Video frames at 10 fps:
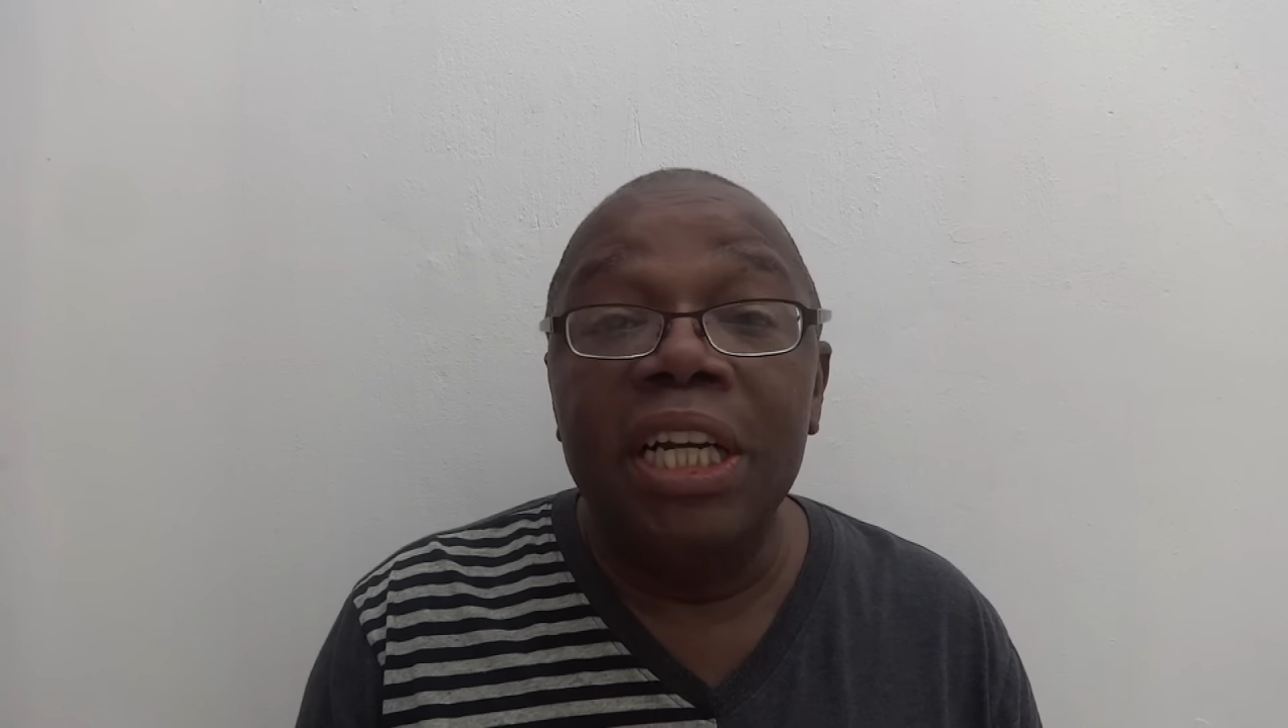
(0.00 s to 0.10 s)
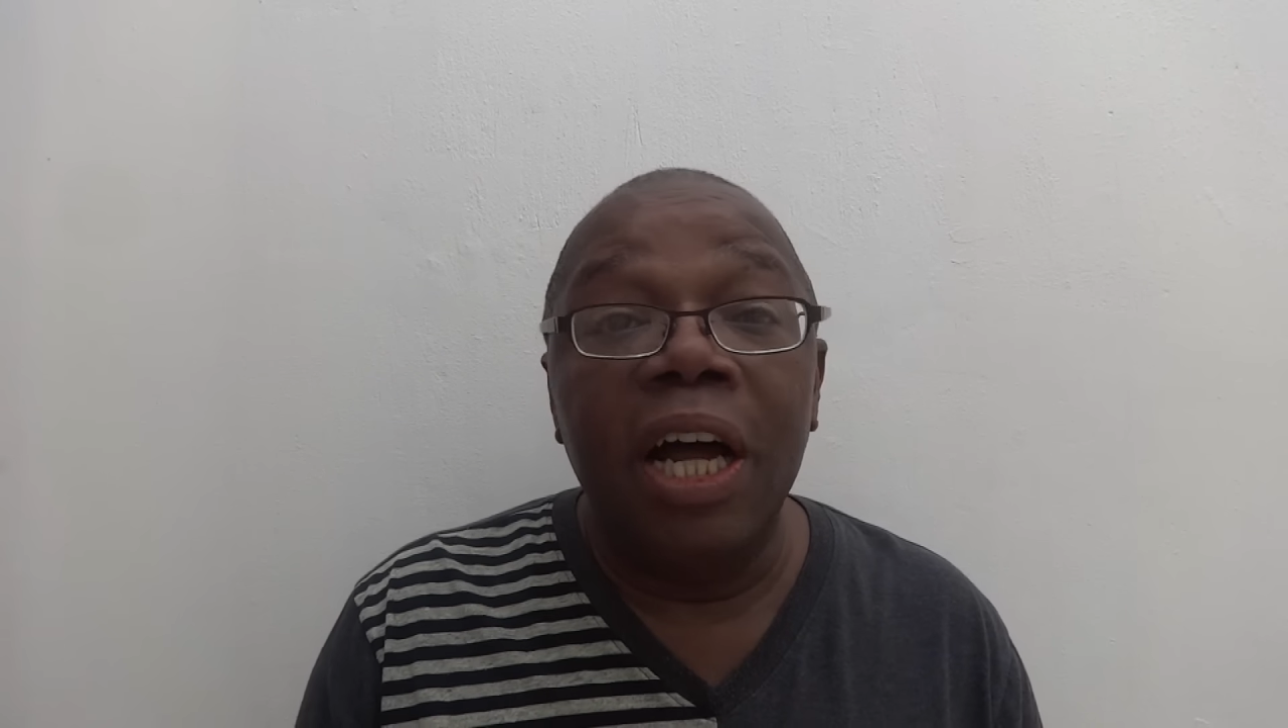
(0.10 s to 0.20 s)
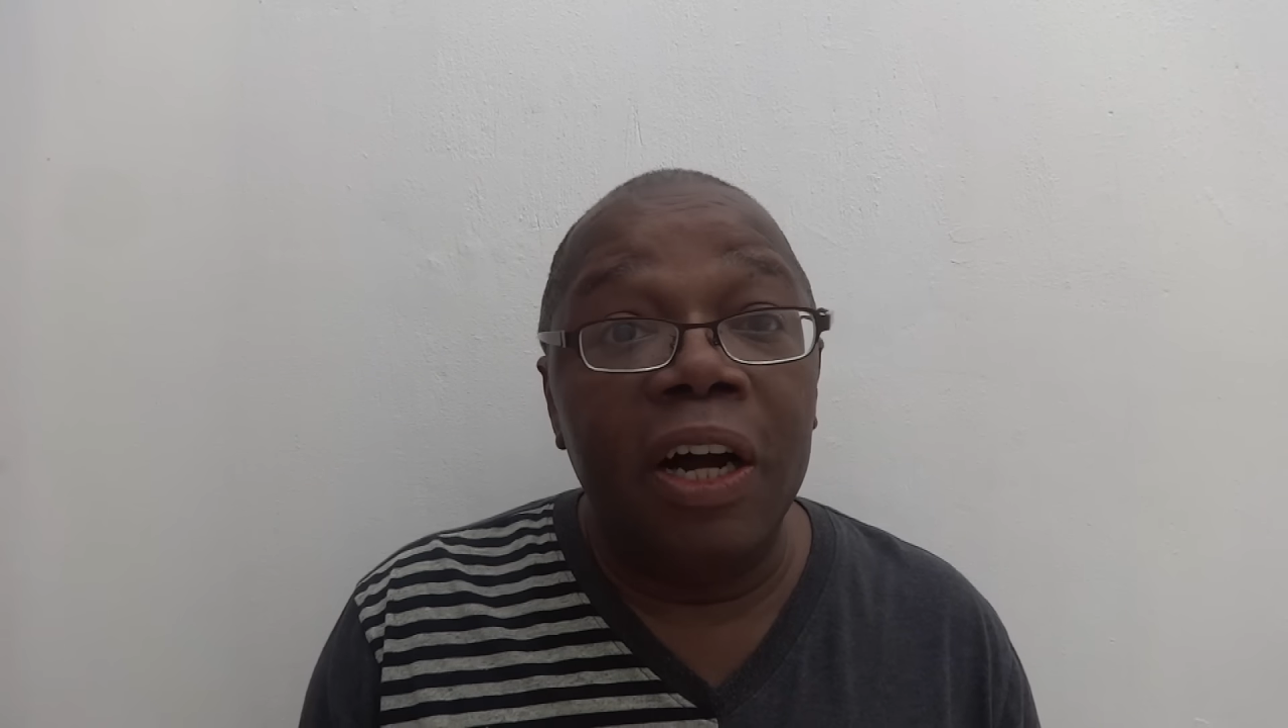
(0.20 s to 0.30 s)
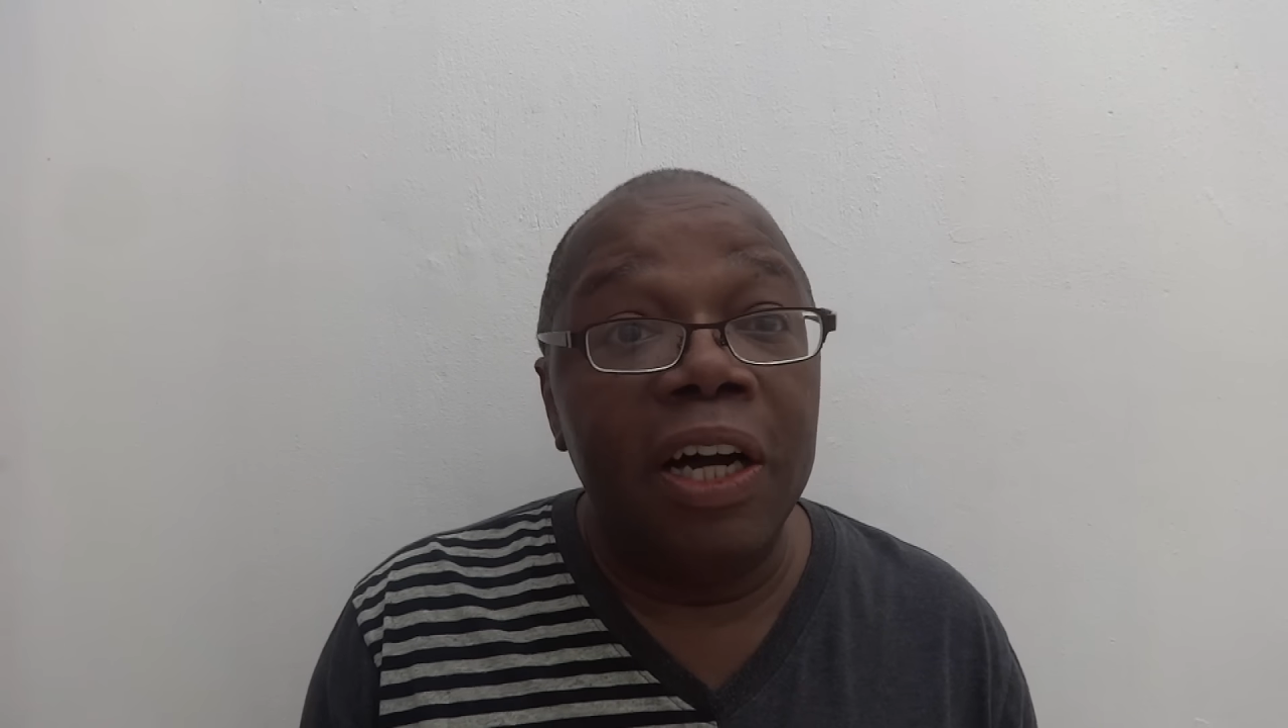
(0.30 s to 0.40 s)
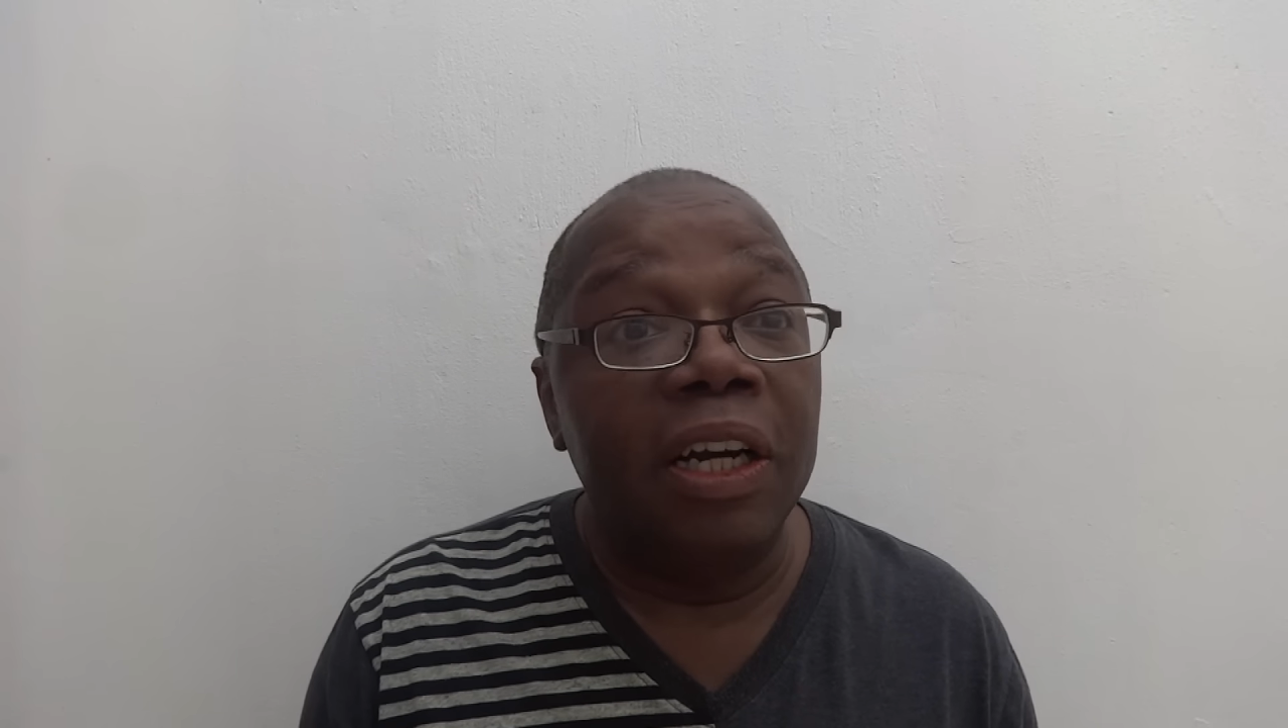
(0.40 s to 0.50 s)

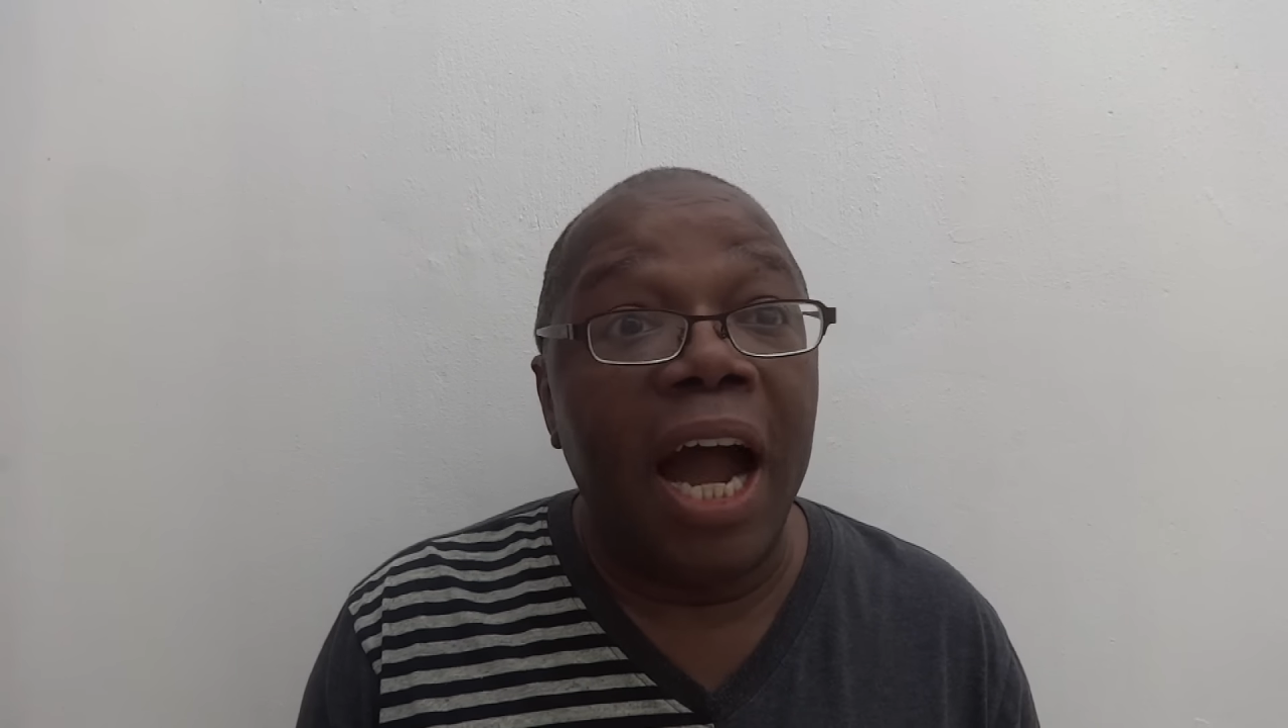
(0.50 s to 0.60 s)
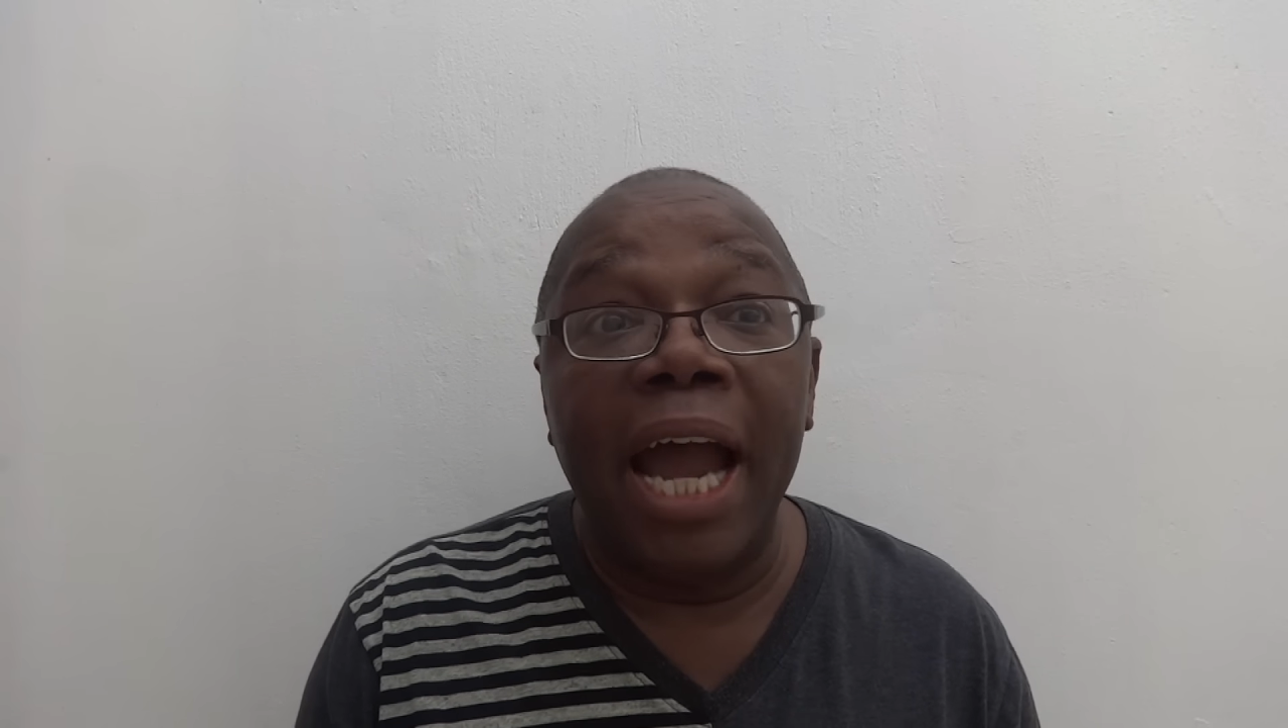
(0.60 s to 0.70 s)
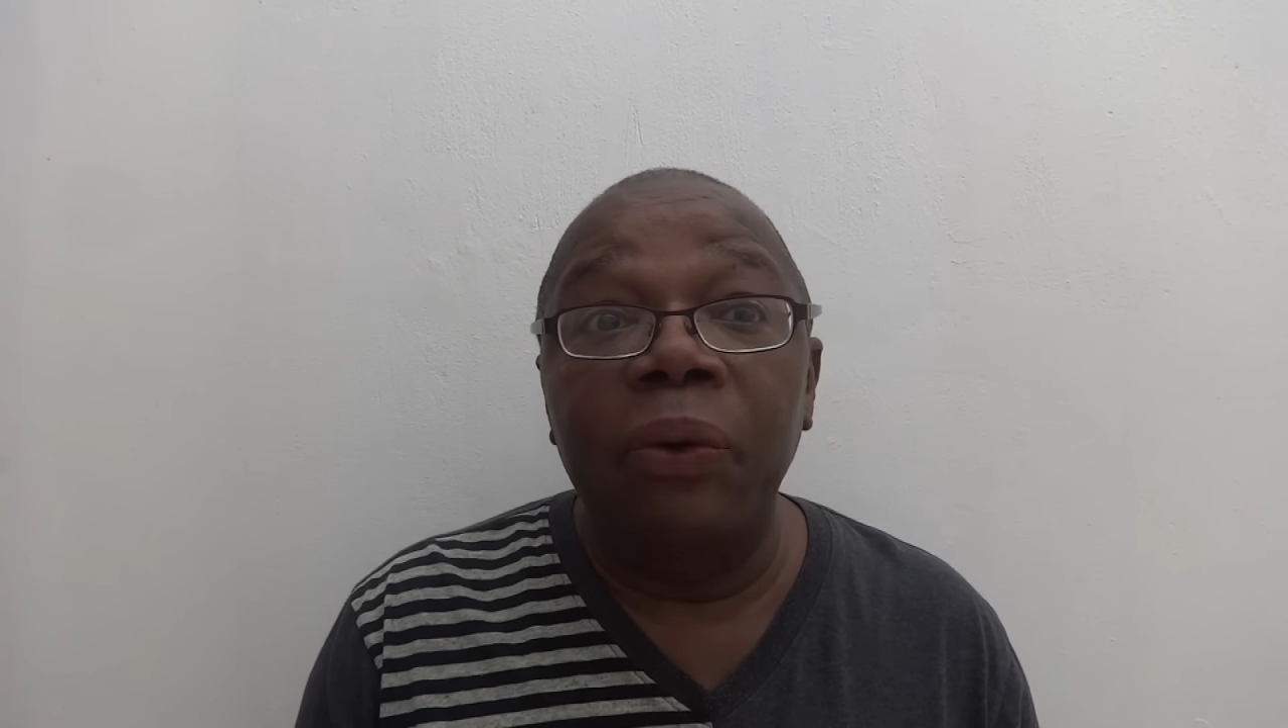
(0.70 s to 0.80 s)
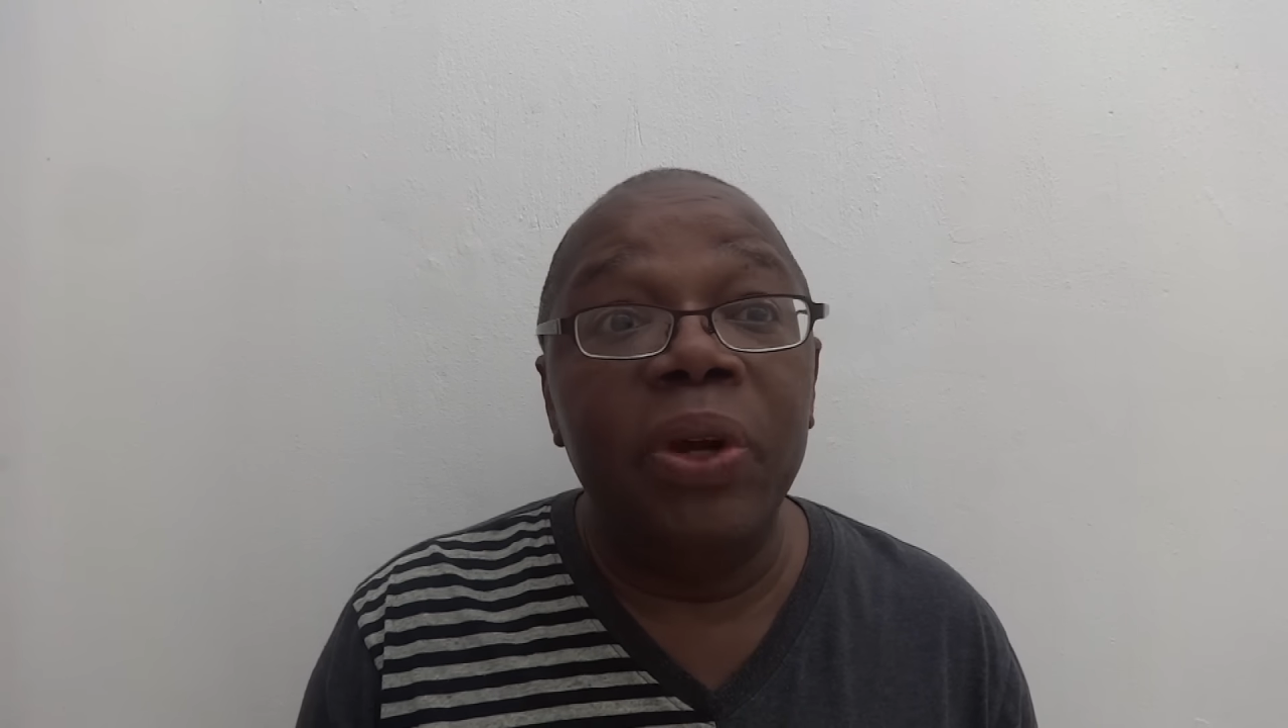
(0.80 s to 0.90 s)
to